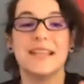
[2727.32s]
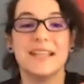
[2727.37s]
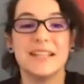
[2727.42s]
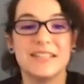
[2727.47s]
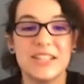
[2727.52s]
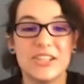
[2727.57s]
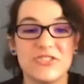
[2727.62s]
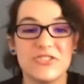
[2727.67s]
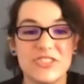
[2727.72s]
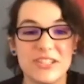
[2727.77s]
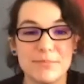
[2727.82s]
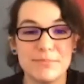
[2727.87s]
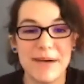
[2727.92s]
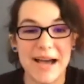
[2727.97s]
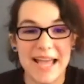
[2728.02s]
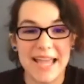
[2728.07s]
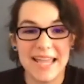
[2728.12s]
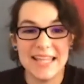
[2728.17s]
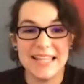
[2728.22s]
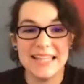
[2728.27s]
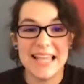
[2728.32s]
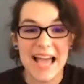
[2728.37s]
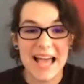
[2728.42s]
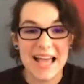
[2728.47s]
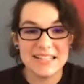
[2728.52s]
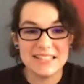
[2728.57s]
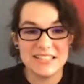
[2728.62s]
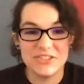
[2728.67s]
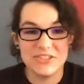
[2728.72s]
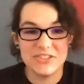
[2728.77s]
Does she bite?
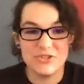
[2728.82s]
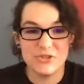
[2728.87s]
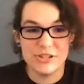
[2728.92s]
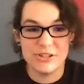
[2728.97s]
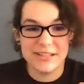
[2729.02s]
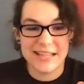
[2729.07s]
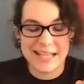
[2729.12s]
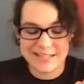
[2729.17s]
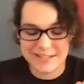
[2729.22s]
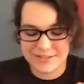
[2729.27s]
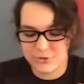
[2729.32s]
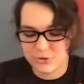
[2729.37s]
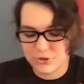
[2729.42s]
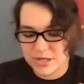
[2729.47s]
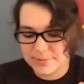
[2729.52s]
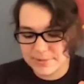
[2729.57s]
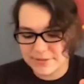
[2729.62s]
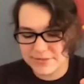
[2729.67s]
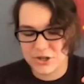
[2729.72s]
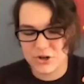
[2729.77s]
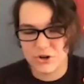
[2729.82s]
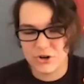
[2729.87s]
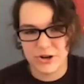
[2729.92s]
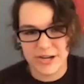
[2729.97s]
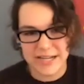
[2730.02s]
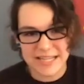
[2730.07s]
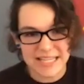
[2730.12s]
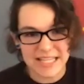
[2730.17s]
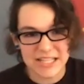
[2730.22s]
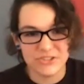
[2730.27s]
Yeah. Did you hear that story about the
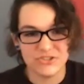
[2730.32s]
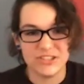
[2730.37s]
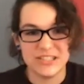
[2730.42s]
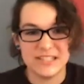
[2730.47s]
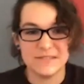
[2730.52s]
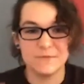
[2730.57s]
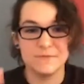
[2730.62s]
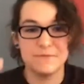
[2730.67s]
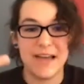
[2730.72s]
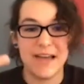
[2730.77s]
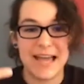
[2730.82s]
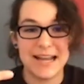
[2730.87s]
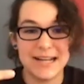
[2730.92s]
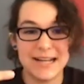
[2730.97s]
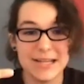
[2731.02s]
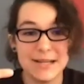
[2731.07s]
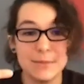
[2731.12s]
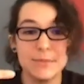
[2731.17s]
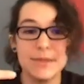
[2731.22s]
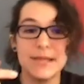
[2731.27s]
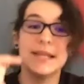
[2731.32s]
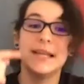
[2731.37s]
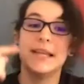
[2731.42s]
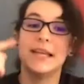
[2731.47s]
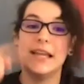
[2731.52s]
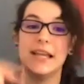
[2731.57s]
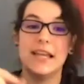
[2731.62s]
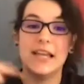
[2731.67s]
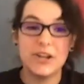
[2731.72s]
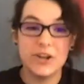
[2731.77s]
cricket? She has venom
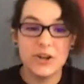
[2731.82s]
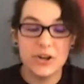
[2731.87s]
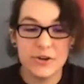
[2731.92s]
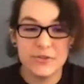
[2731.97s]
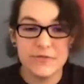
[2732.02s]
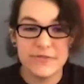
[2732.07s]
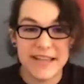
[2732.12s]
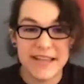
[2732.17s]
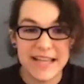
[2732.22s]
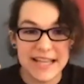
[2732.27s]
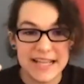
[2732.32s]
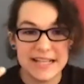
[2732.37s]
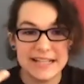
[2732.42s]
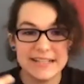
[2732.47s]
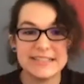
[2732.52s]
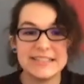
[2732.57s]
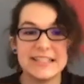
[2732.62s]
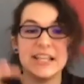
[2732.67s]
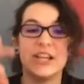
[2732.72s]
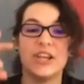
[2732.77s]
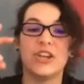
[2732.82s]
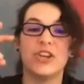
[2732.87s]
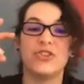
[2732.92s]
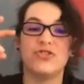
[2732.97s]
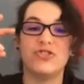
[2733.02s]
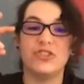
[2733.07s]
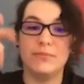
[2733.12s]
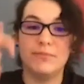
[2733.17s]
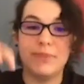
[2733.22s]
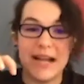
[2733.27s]
in her fangs.
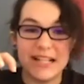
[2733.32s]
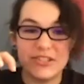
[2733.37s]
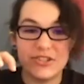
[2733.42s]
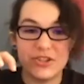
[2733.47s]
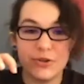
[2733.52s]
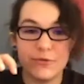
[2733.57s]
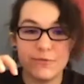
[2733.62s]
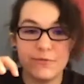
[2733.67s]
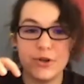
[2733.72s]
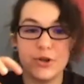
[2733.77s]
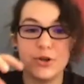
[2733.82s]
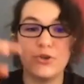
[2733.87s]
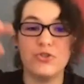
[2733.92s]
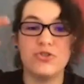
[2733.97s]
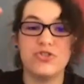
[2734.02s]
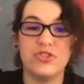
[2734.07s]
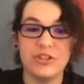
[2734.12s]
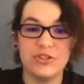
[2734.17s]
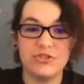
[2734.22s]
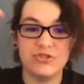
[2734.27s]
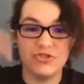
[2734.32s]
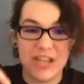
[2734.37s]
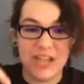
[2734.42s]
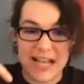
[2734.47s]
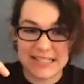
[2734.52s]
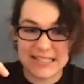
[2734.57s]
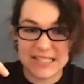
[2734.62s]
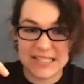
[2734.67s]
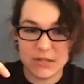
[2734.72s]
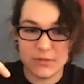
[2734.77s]
She bites her food. She
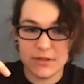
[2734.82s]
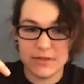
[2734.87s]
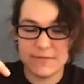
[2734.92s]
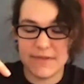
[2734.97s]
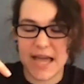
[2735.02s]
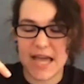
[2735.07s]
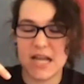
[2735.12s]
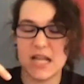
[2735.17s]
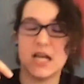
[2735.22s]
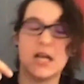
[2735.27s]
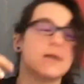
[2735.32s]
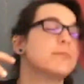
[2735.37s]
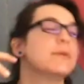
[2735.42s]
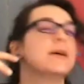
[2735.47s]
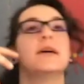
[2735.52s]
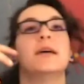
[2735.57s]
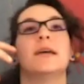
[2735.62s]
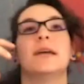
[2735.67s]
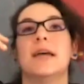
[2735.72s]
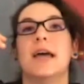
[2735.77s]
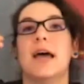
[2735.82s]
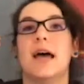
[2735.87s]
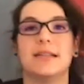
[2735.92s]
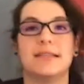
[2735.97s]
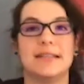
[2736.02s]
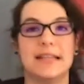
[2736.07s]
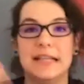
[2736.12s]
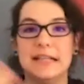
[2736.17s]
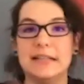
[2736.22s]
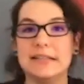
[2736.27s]
injects it with venom.
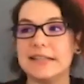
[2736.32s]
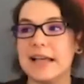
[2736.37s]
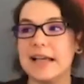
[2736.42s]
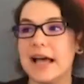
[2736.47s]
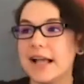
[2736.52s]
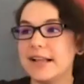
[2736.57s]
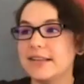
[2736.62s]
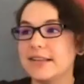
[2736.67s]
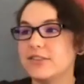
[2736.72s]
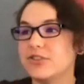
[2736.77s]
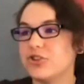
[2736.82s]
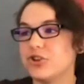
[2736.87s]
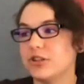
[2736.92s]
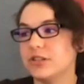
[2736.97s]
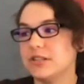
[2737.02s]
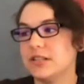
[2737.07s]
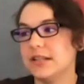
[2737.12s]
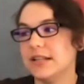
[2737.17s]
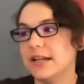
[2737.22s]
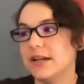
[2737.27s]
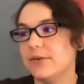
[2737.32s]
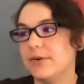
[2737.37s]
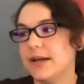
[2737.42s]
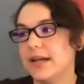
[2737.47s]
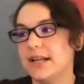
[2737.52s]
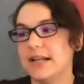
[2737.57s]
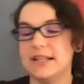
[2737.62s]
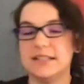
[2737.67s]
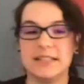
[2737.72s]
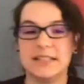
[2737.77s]
Its insides turn to
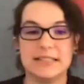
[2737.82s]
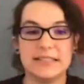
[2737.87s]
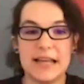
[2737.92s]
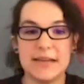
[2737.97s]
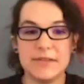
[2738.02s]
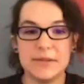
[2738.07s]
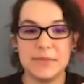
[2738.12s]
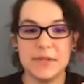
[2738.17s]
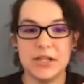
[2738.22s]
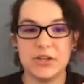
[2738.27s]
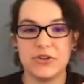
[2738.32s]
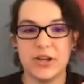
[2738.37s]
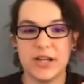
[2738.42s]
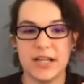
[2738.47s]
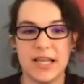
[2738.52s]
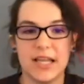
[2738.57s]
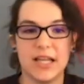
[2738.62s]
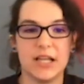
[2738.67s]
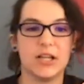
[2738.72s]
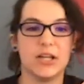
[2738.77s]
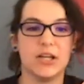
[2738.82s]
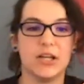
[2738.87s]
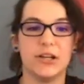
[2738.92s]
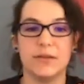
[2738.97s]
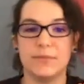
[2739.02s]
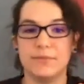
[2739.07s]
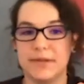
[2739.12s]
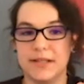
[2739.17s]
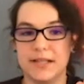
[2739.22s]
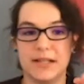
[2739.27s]
liquid. It doesn't have to be a cricket. Could
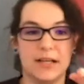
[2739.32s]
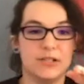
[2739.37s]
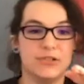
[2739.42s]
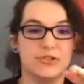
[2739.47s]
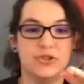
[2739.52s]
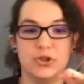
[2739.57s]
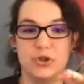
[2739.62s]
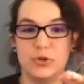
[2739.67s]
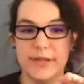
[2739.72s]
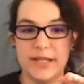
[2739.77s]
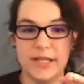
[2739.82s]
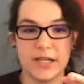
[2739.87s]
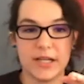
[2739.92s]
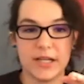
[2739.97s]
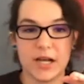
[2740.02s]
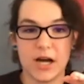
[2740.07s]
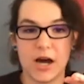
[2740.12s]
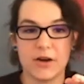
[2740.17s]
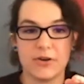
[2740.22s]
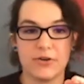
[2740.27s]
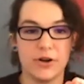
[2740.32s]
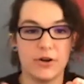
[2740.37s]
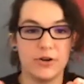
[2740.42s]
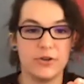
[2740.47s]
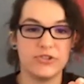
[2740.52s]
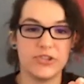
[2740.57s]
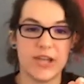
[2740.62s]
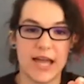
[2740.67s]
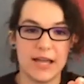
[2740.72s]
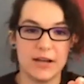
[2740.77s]
have been a dubia
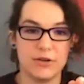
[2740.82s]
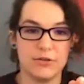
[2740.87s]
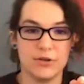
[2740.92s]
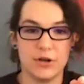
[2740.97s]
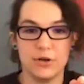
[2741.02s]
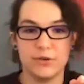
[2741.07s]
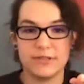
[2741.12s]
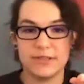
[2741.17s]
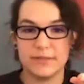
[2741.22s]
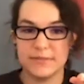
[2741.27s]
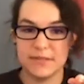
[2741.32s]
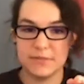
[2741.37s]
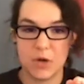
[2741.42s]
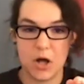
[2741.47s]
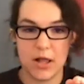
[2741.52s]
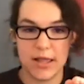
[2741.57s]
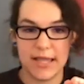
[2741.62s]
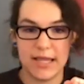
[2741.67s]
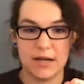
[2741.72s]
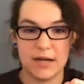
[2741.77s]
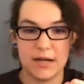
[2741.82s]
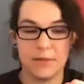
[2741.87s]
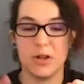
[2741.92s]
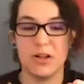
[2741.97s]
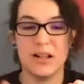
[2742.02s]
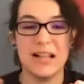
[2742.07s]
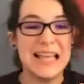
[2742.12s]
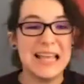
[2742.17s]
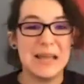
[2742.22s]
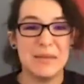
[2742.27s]
cockroach. I don't know, some small animal.
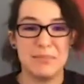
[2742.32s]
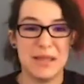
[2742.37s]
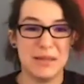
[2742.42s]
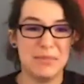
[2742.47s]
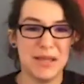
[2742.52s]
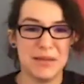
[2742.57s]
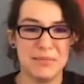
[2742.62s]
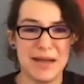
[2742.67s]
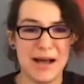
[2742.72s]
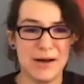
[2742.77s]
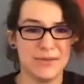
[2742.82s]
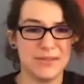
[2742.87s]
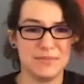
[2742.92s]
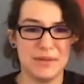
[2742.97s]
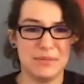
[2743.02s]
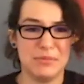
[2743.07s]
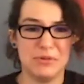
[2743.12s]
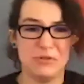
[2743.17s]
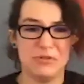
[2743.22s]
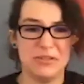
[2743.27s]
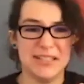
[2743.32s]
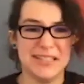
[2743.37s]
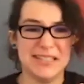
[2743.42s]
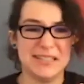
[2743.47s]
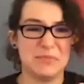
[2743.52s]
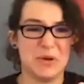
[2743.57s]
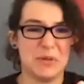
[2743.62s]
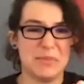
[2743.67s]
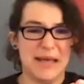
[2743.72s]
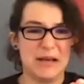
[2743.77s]
Maybe a mouse. Maybe a really
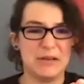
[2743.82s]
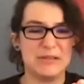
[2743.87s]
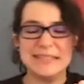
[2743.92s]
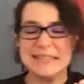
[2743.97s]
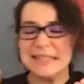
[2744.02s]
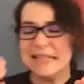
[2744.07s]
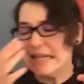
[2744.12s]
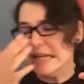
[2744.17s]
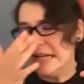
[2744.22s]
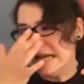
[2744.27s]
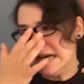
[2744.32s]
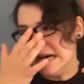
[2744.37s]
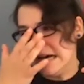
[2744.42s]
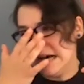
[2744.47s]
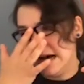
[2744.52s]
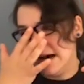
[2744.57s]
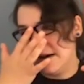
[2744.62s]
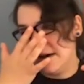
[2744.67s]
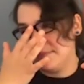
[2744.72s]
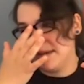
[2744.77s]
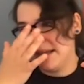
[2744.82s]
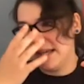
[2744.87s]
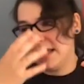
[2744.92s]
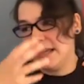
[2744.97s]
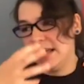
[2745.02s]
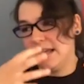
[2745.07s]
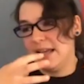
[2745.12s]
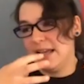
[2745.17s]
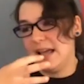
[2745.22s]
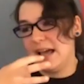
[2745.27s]
small mouse.
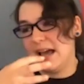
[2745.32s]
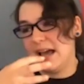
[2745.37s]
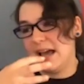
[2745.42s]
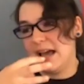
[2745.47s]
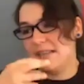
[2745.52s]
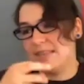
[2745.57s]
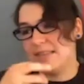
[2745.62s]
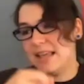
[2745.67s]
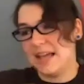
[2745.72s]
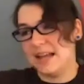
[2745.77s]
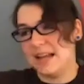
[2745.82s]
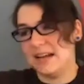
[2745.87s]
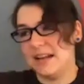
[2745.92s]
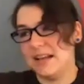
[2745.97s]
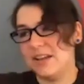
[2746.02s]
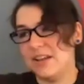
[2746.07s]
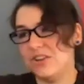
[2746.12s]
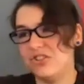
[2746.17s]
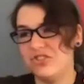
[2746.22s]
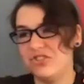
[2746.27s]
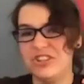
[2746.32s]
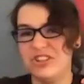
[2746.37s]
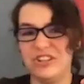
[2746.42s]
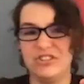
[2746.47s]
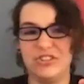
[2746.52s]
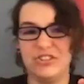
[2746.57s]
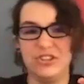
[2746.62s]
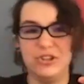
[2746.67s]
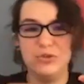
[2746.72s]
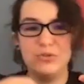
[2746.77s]
And then she
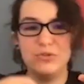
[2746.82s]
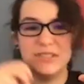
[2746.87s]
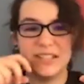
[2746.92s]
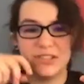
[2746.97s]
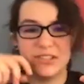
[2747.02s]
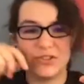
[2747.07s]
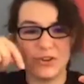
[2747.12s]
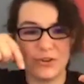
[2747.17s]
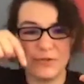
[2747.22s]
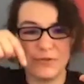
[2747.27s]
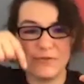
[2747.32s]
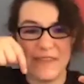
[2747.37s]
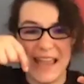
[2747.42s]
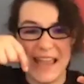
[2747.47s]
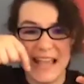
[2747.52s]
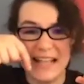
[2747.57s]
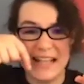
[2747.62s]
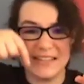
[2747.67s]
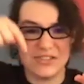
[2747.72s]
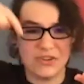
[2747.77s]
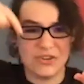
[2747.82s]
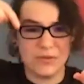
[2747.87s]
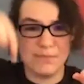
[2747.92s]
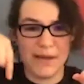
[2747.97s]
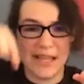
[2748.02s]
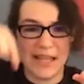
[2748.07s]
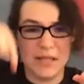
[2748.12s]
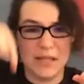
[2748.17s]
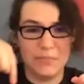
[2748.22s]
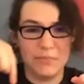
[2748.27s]
uses her fangs, her
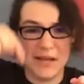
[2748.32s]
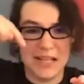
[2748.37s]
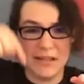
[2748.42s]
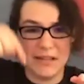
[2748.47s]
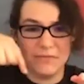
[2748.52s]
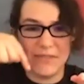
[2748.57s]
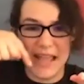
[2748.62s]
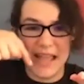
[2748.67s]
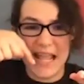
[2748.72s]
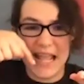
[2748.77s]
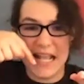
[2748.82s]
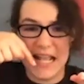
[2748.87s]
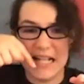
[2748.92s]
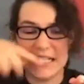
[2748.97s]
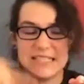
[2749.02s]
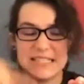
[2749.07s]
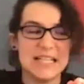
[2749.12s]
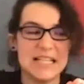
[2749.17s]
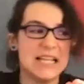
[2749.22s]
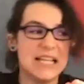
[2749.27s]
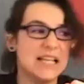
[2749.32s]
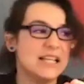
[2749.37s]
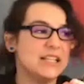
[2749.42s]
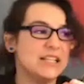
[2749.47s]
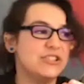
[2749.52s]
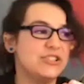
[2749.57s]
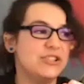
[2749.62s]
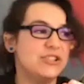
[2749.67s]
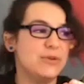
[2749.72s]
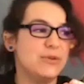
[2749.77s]
bitey fangs,
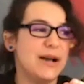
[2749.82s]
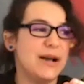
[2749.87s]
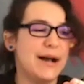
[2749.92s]
to